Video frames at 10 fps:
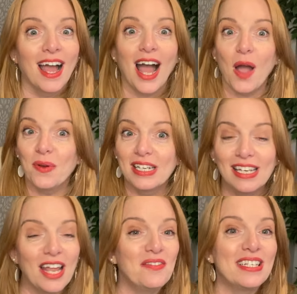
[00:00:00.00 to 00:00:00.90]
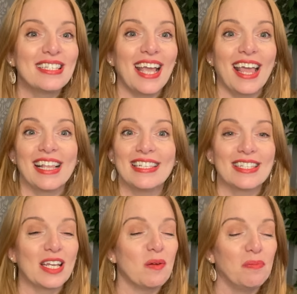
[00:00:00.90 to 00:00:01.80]
I would love to say this is
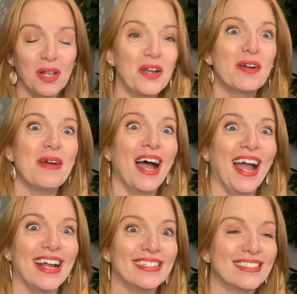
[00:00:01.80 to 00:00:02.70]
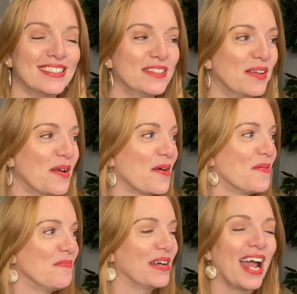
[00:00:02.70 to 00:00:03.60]
going to blow your mind,
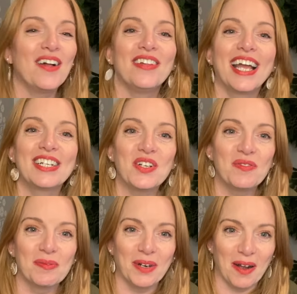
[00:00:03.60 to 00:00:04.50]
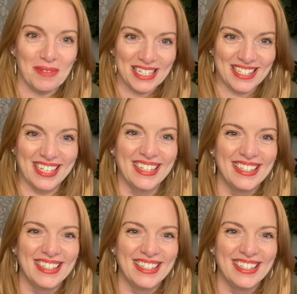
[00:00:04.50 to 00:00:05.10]
but I don't like to overpromise.